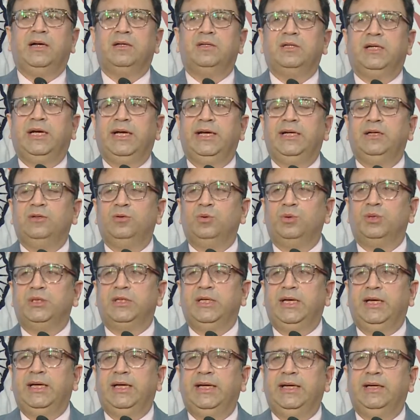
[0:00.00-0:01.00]
trying to
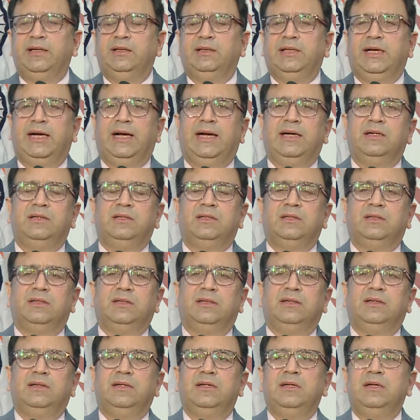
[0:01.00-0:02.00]
say that
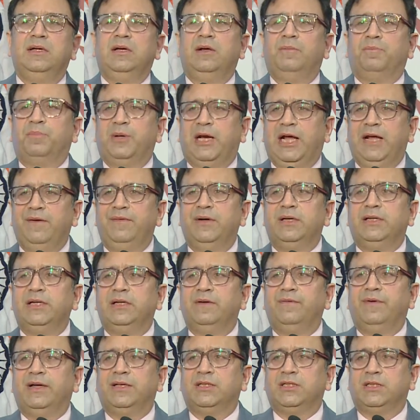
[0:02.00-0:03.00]
private
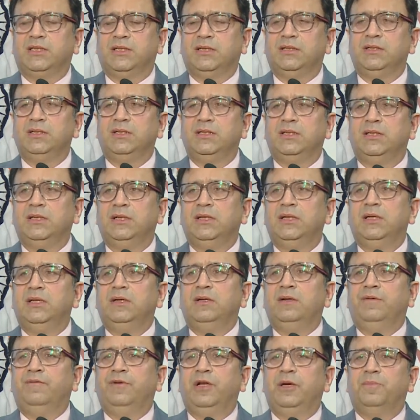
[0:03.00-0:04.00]
investors
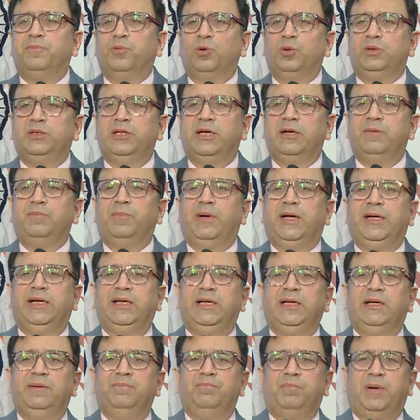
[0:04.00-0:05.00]
will put their
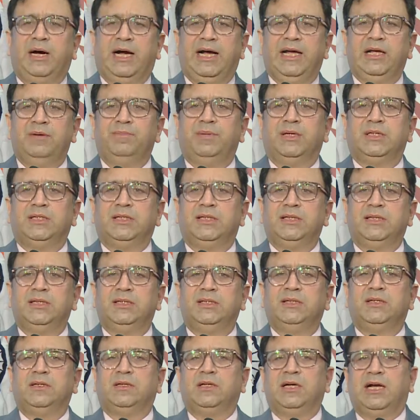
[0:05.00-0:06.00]
money, buy
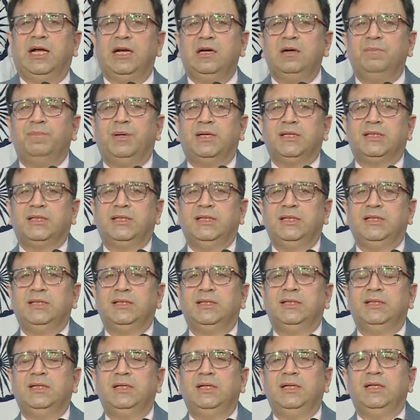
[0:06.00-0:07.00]
buses, run
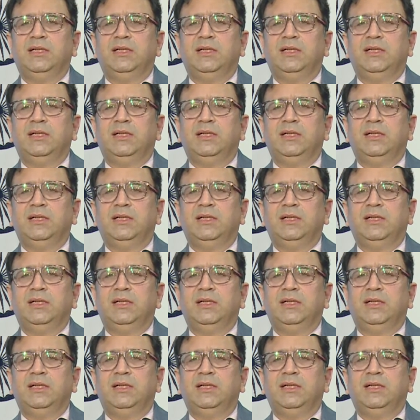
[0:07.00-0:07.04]
buses,